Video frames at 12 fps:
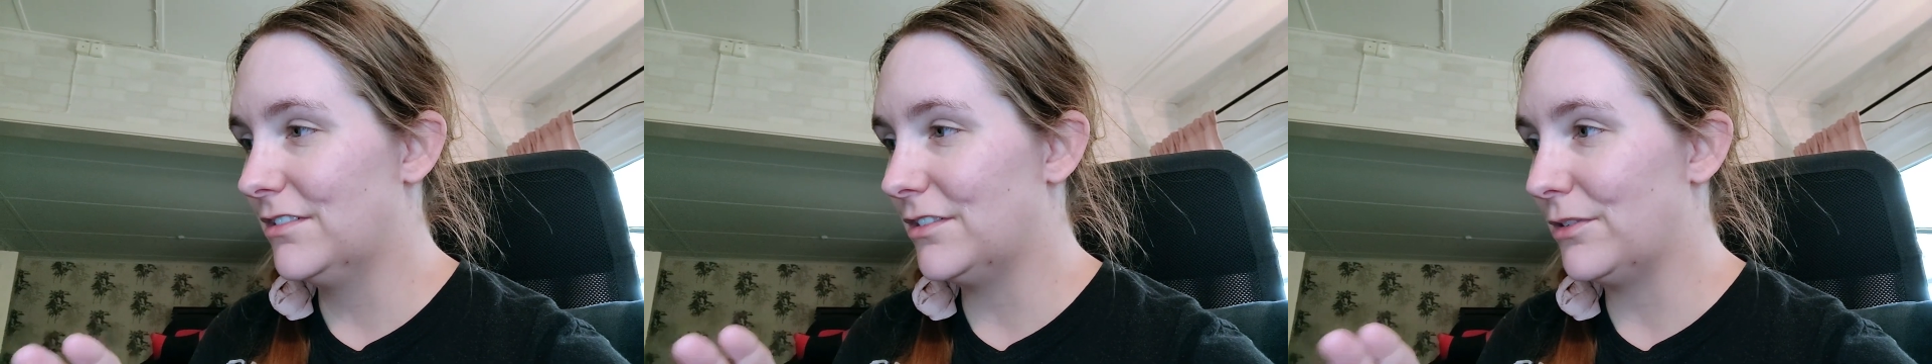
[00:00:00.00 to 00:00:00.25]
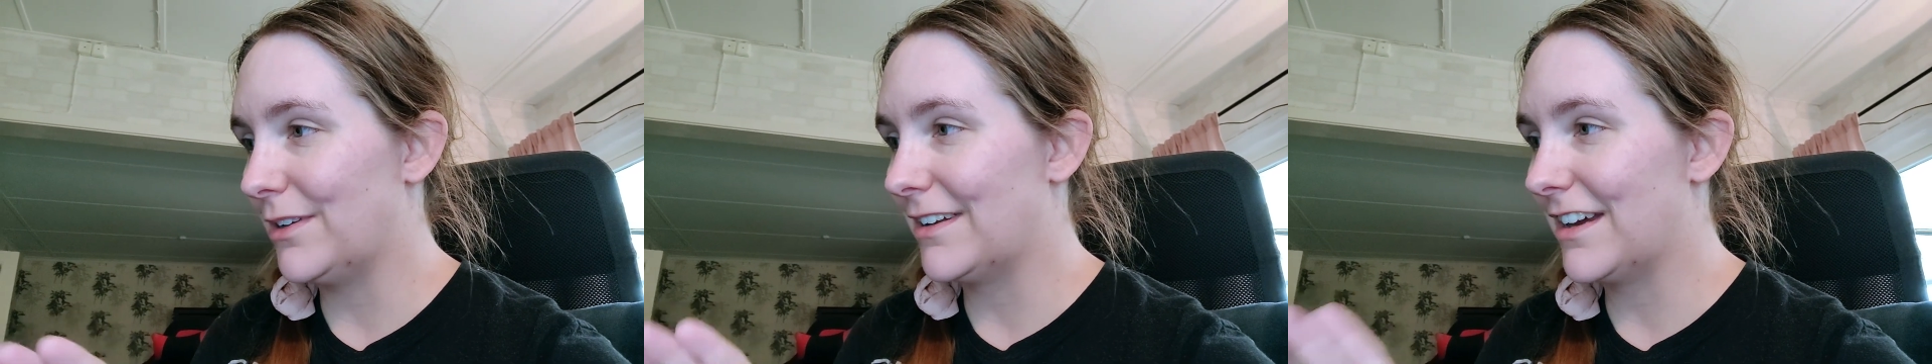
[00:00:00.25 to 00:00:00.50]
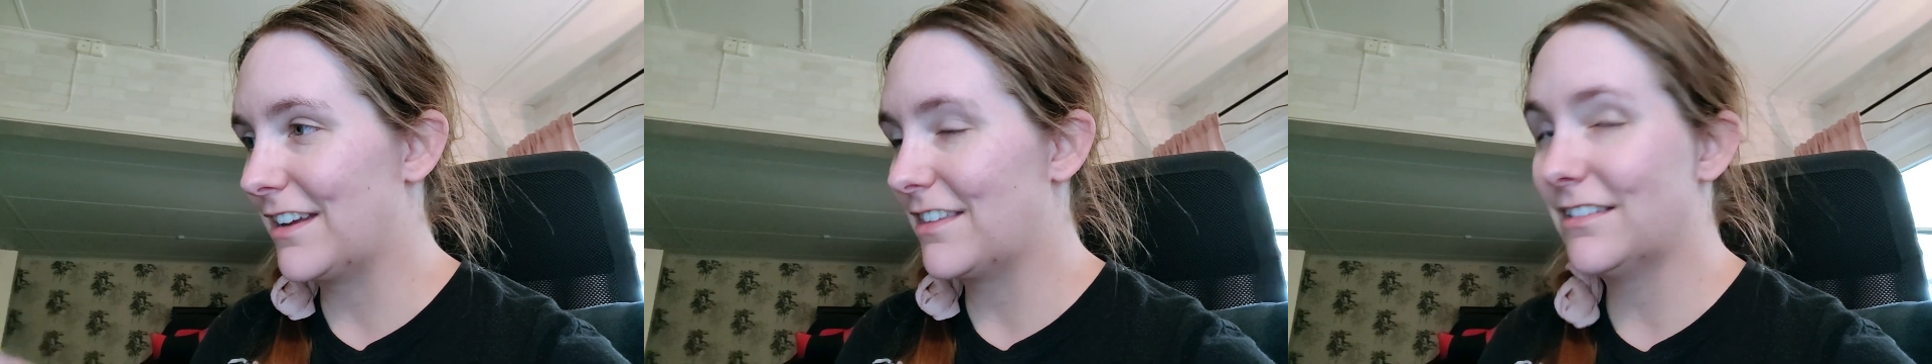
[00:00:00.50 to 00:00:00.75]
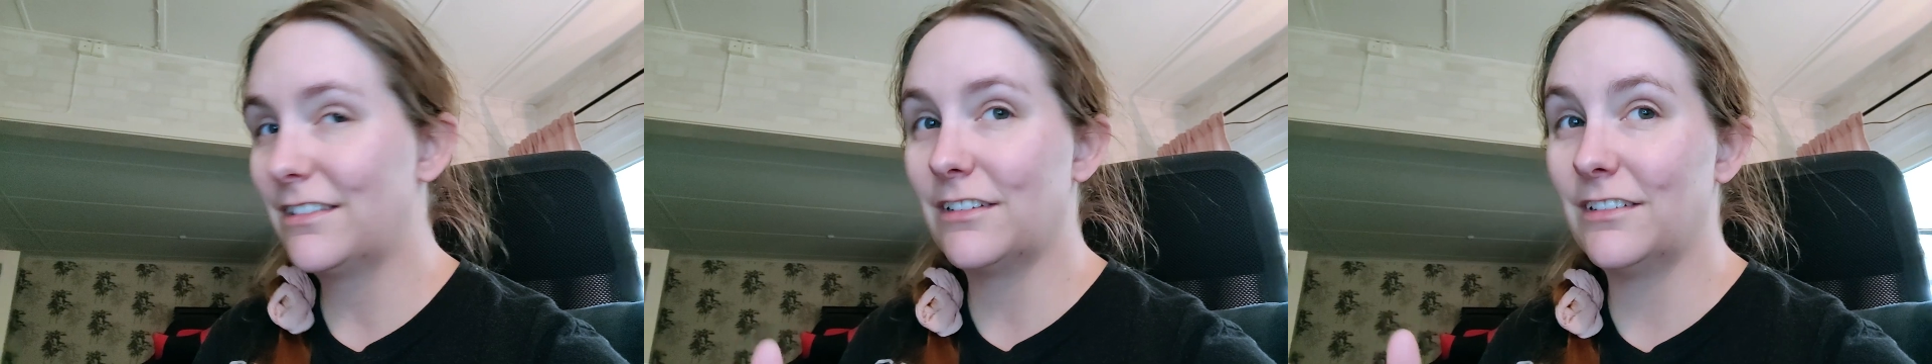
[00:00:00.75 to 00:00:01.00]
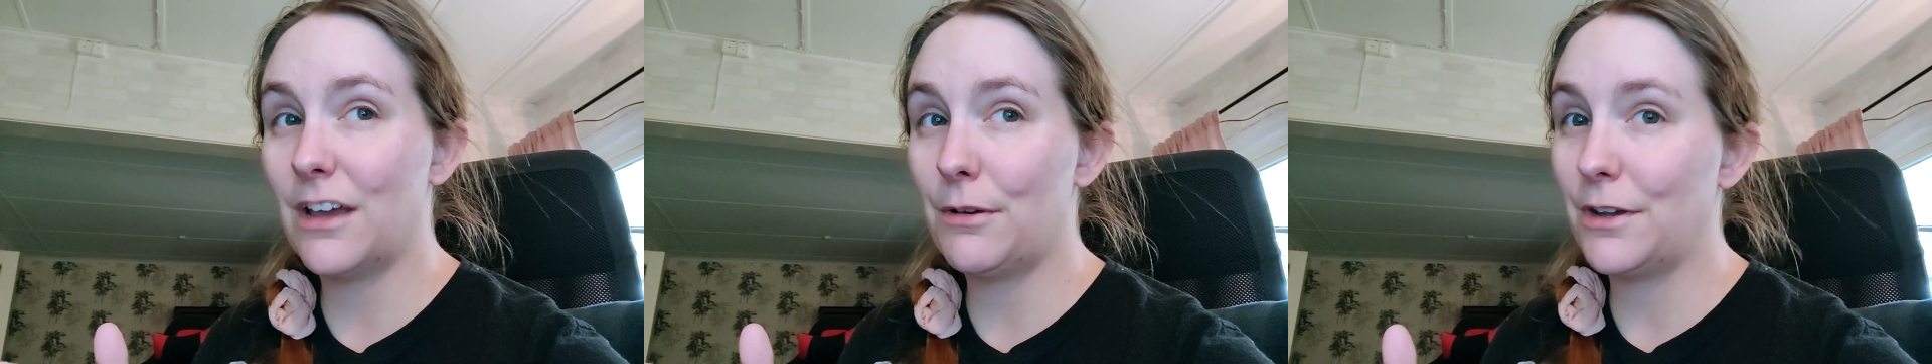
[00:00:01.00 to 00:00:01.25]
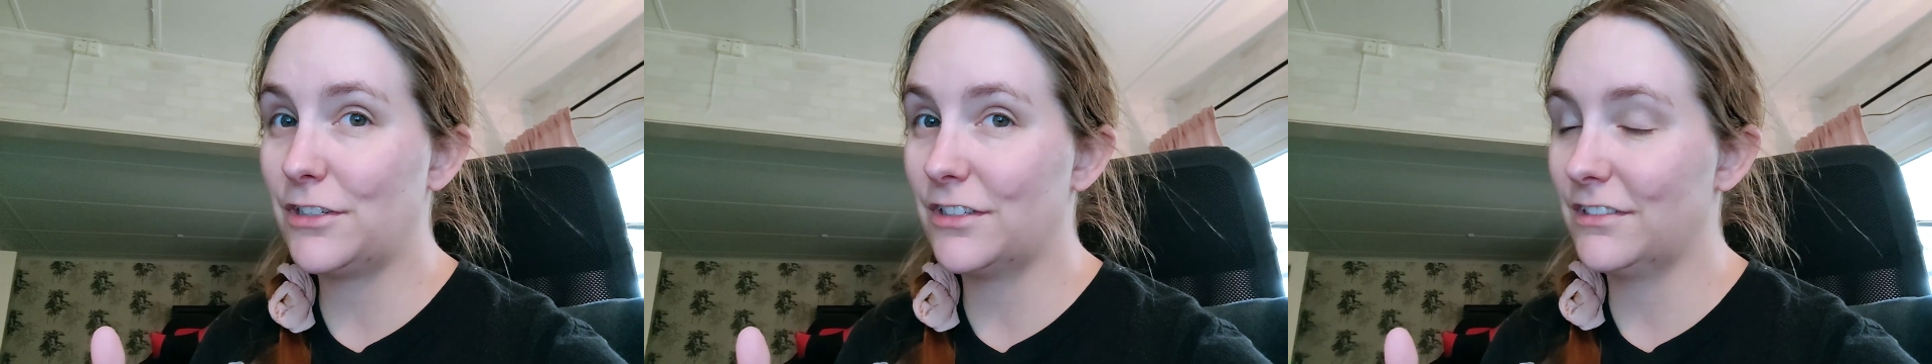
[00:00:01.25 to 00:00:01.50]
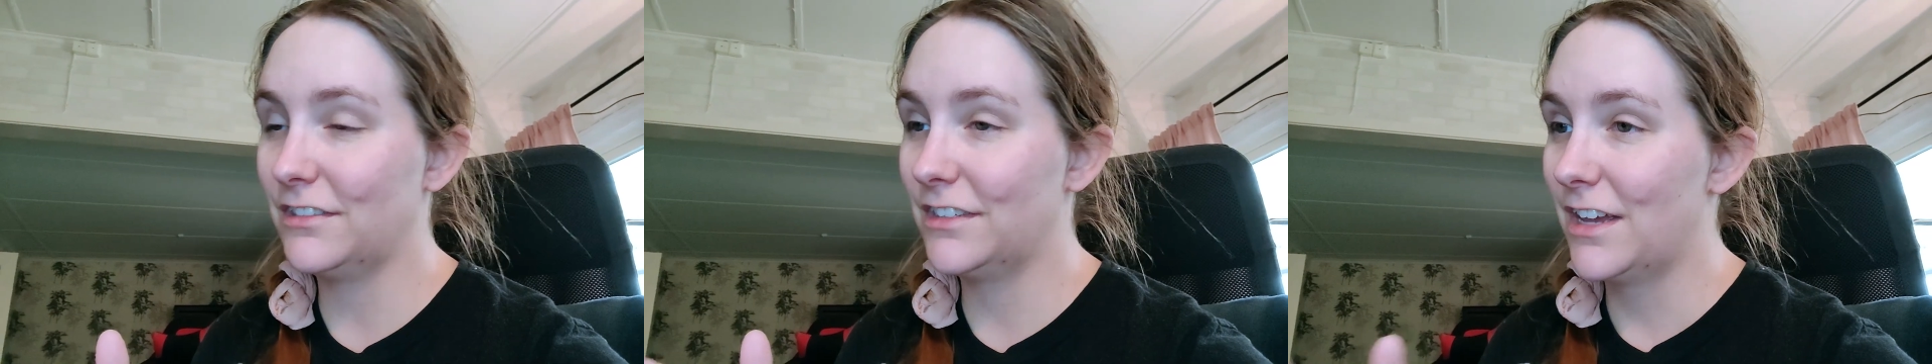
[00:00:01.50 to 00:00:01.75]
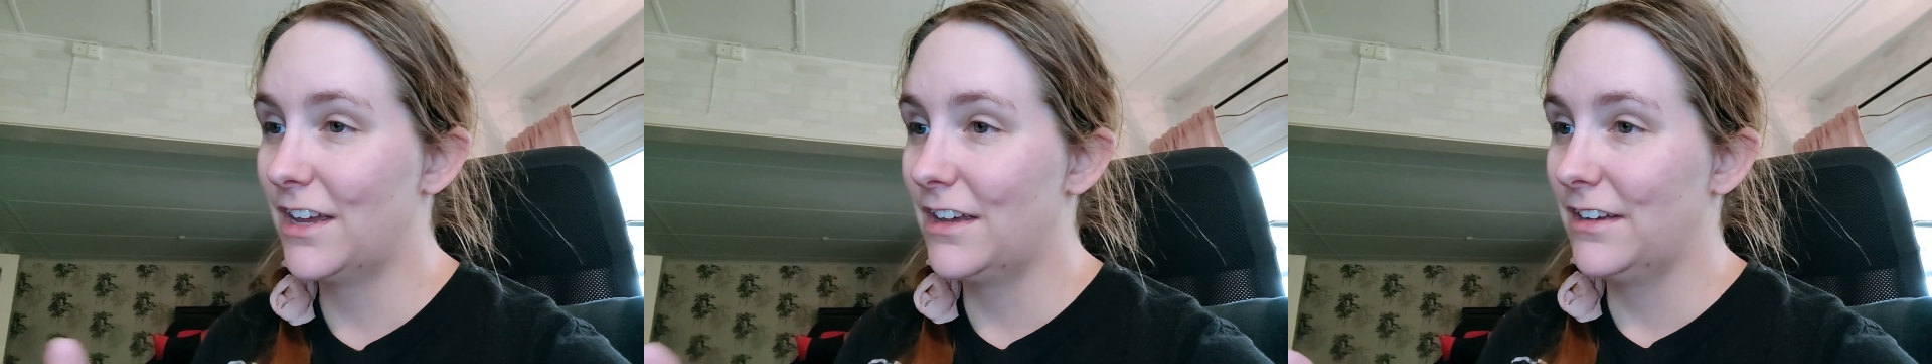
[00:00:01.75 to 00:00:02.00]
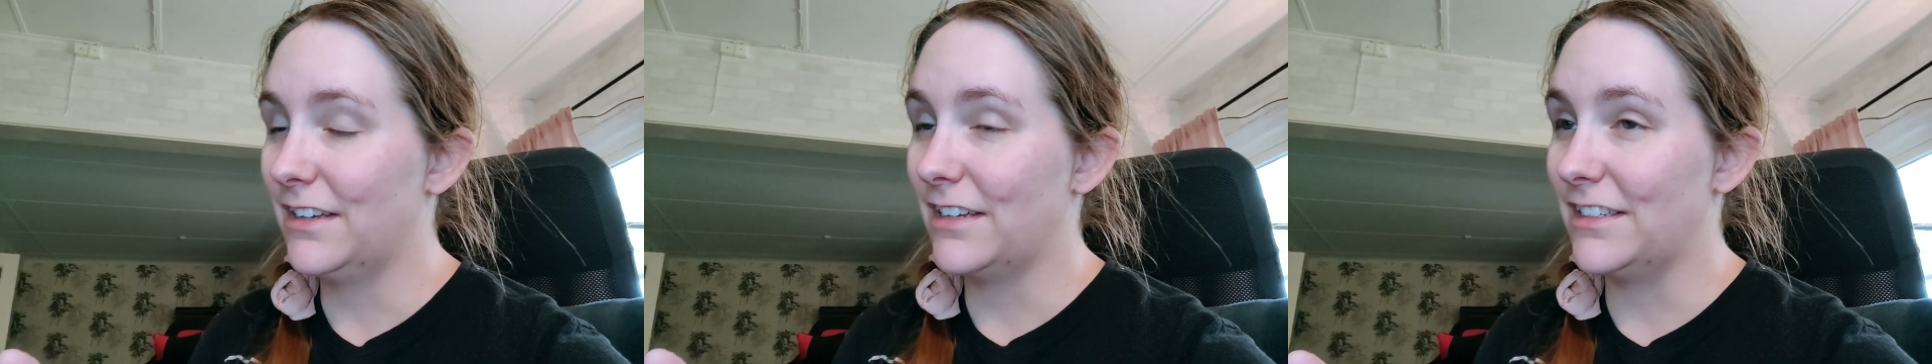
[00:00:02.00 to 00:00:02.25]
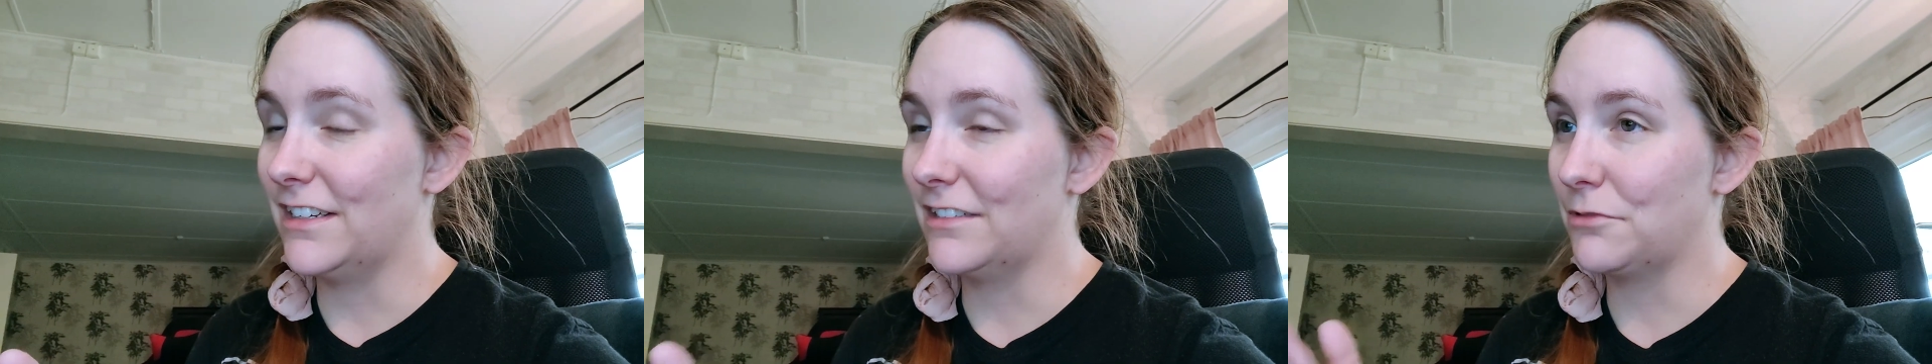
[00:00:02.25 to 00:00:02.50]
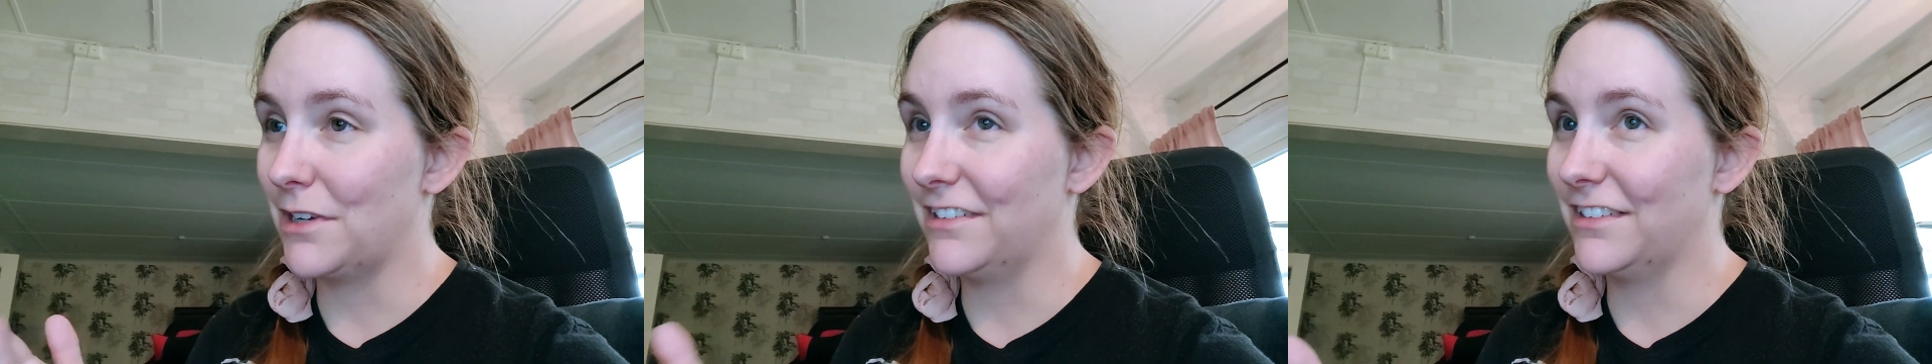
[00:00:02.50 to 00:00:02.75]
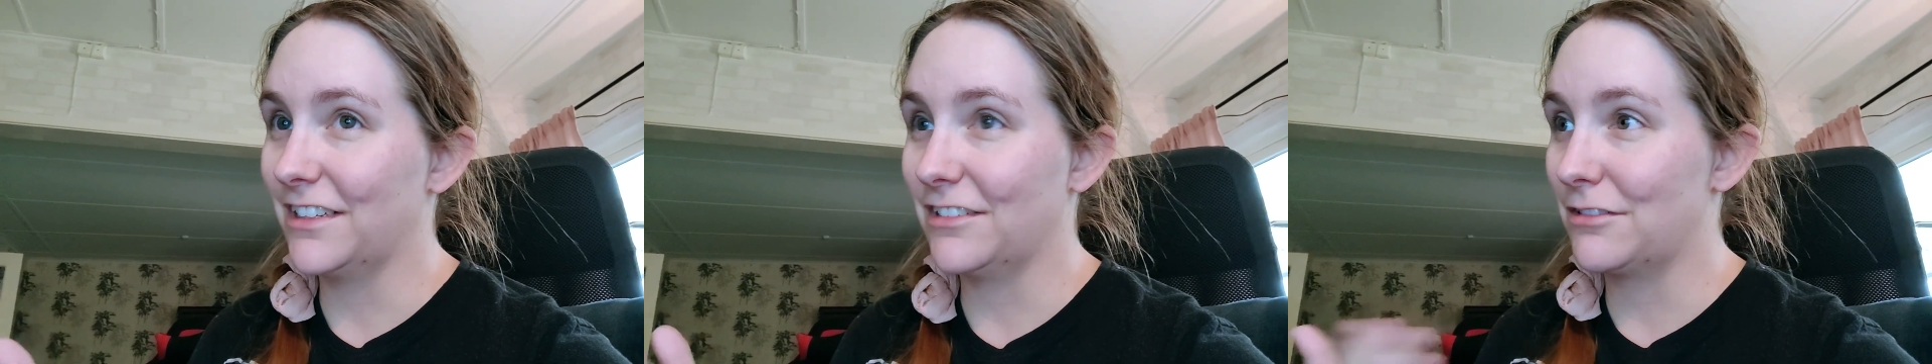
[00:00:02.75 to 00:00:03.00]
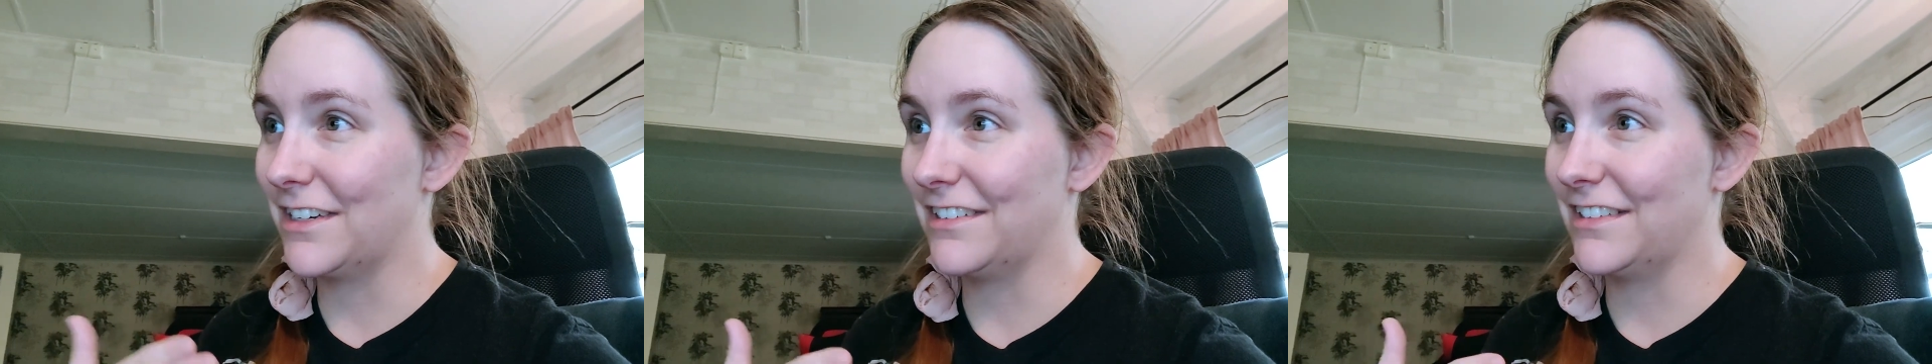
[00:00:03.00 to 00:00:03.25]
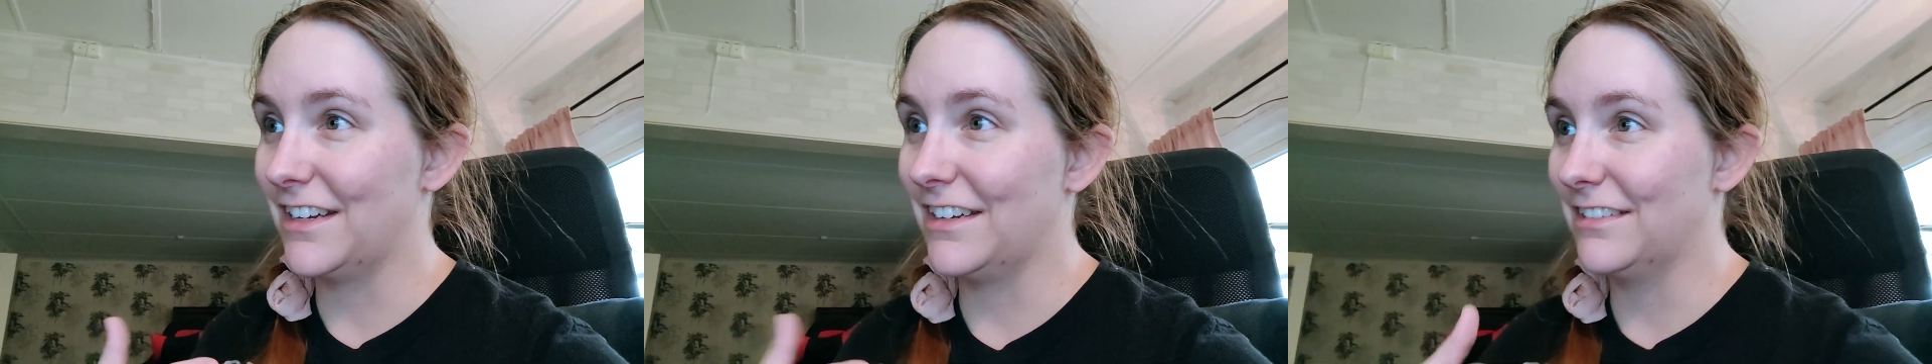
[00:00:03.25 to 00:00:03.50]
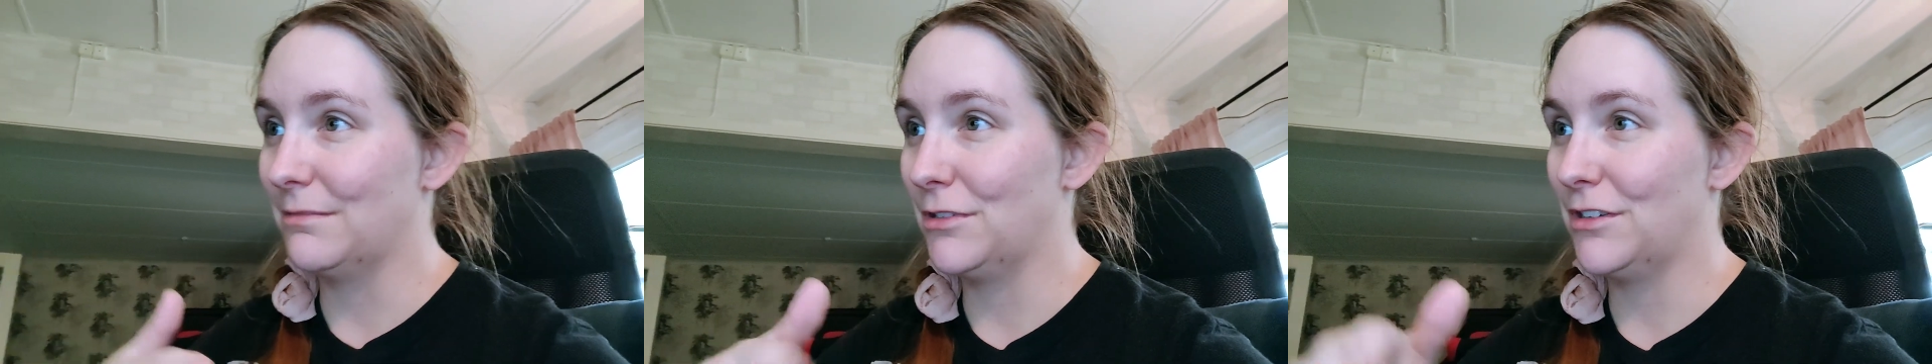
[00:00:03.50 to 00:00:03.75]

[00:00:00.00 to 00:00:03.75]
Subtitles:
do it like this, because now I did it right sides to right sides,